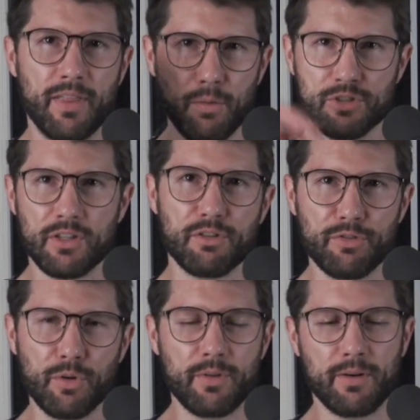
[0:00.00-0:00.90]
the
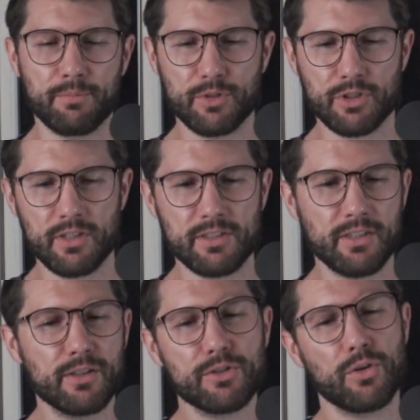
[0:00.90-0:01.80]
film that I'm discussing
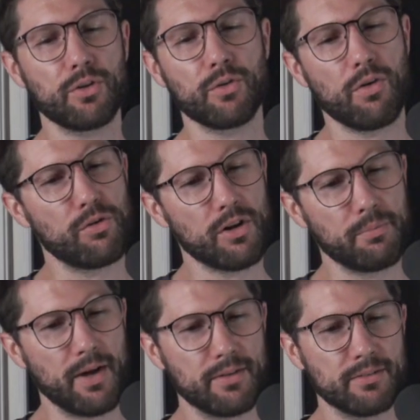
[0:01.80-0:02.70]
here, so I don't know a whole lot
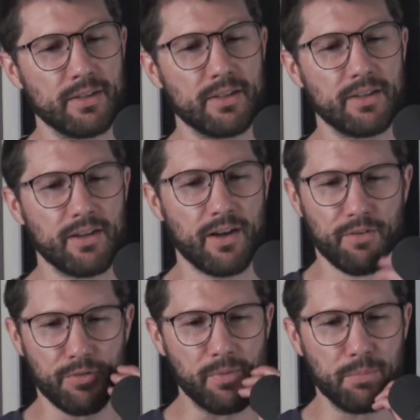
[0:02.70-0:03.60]
about it
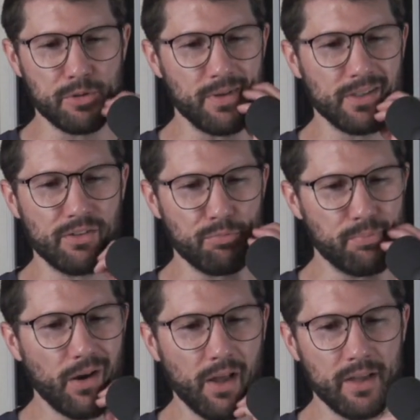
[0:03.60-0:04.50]
from that perspective.
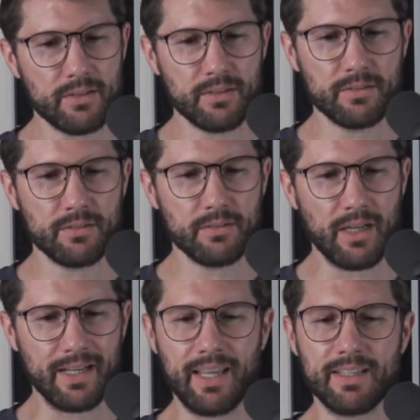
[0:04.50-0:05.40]
But I
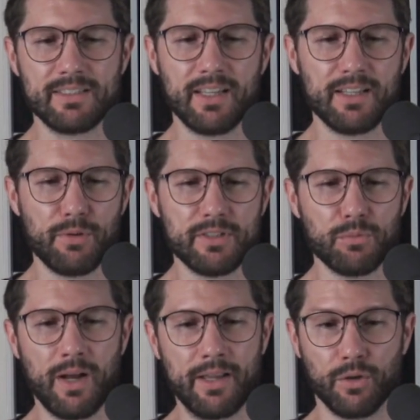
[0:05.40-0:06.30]
can't say any reason
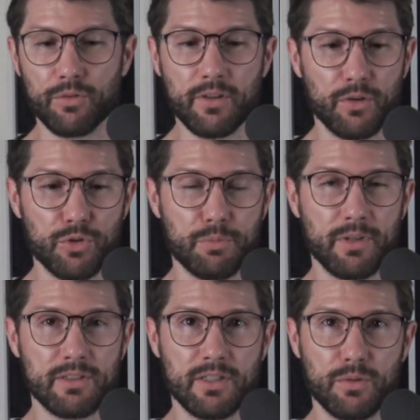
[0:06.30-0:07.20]
why I don't think there should be a
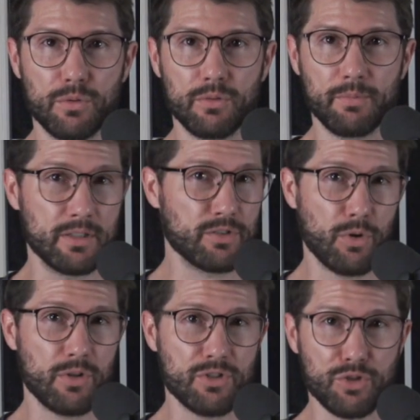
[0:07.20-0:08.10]
sequel. I mean, as far
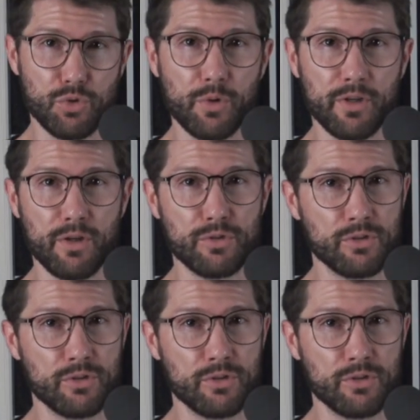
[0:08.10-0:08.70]
as the story goes,